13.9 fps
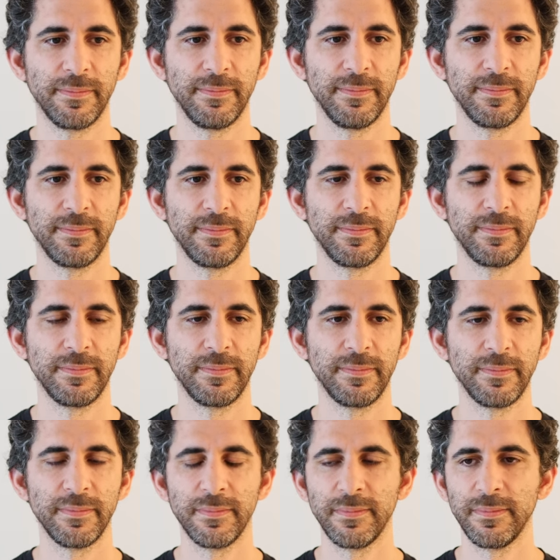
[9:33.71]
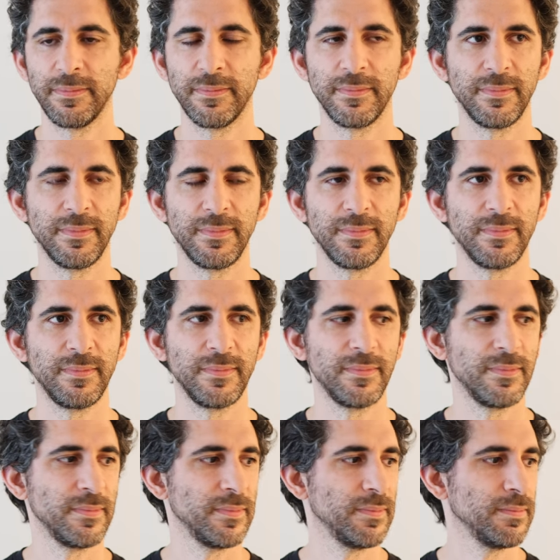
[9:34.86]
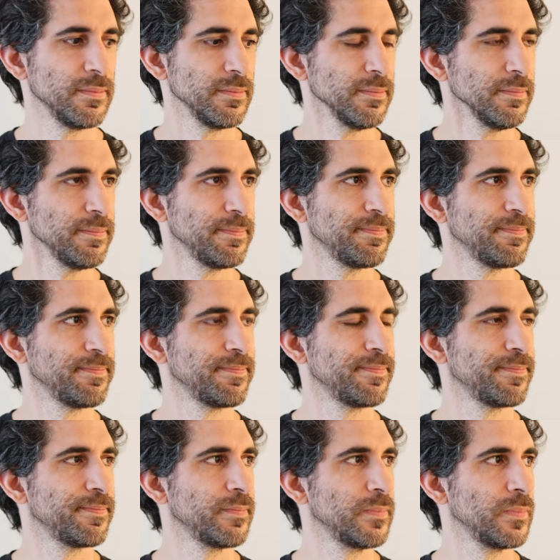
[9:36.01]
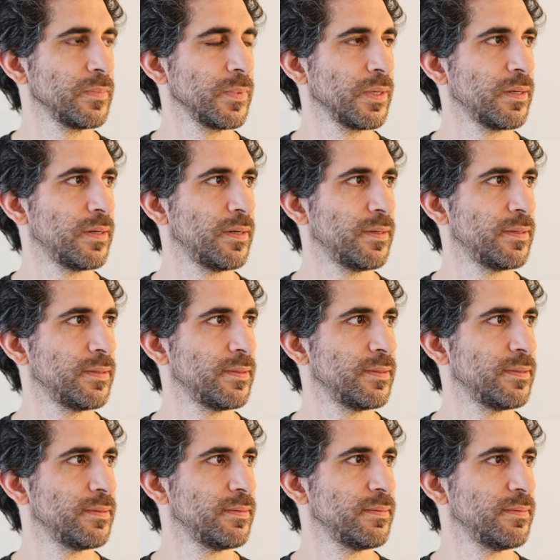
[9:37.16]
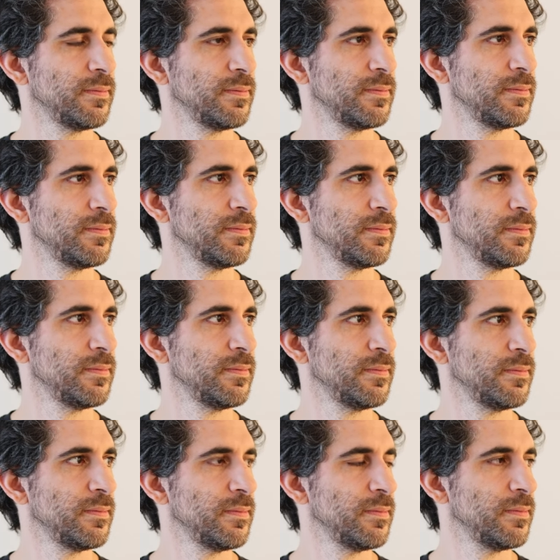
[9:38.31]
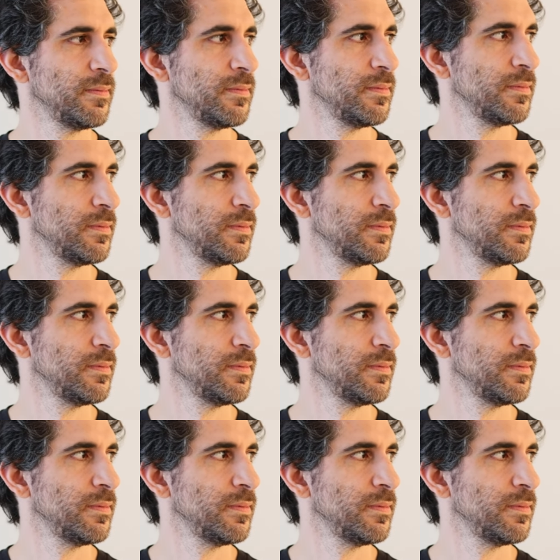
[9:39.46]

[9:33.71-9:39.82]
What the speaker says: [no speech]